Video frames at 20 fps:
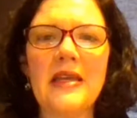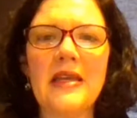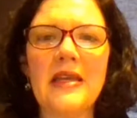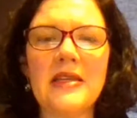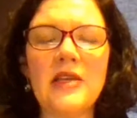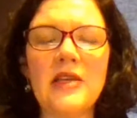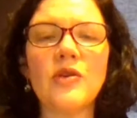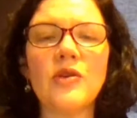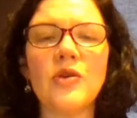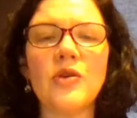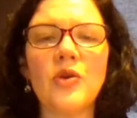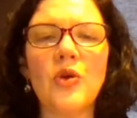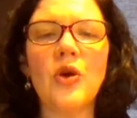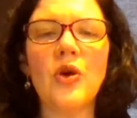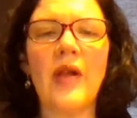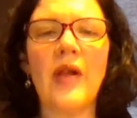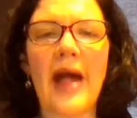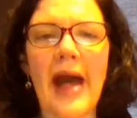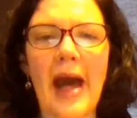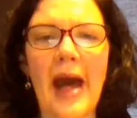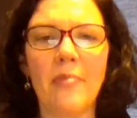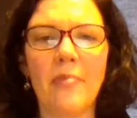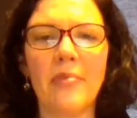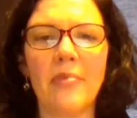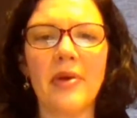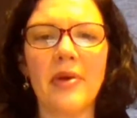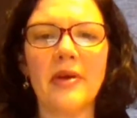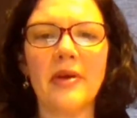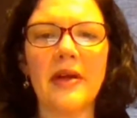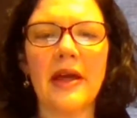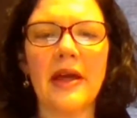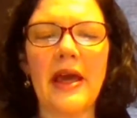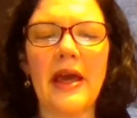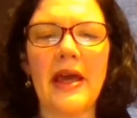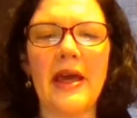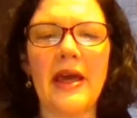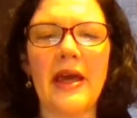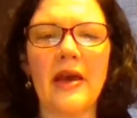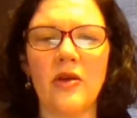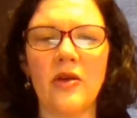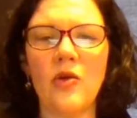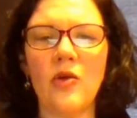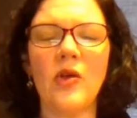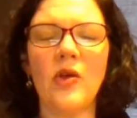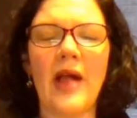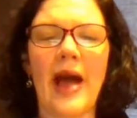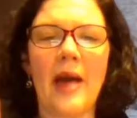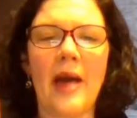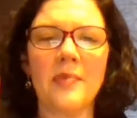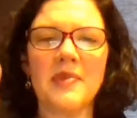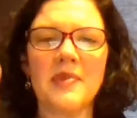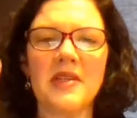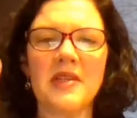in your Google app, Google Apps.